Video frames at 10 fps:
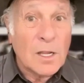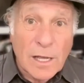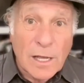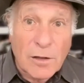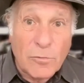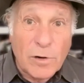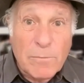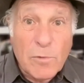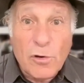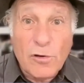
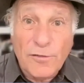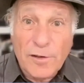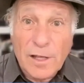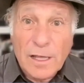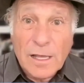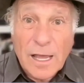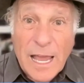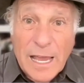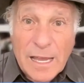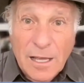remove
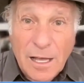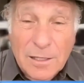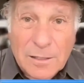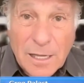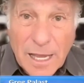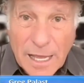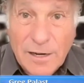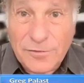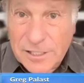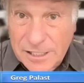a head
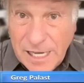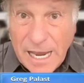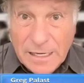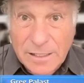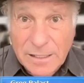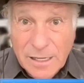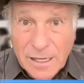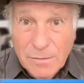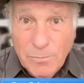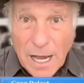of state
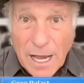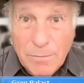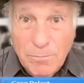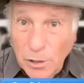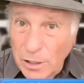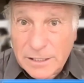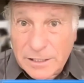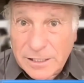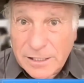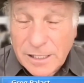by
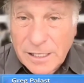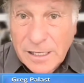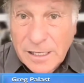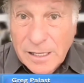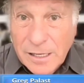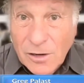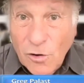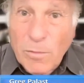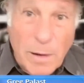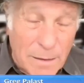bullets
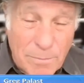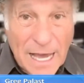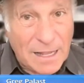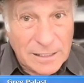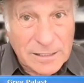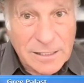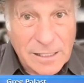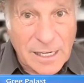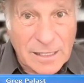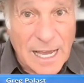or by ballots?
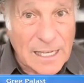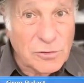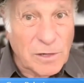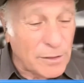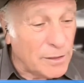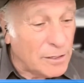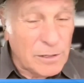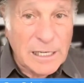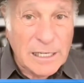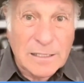And that's what I think we
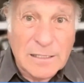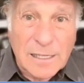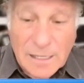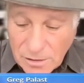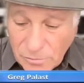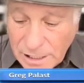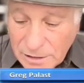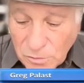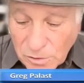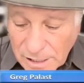need
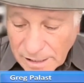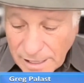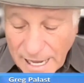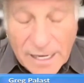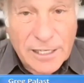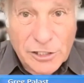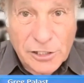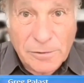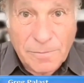to work on, that issue.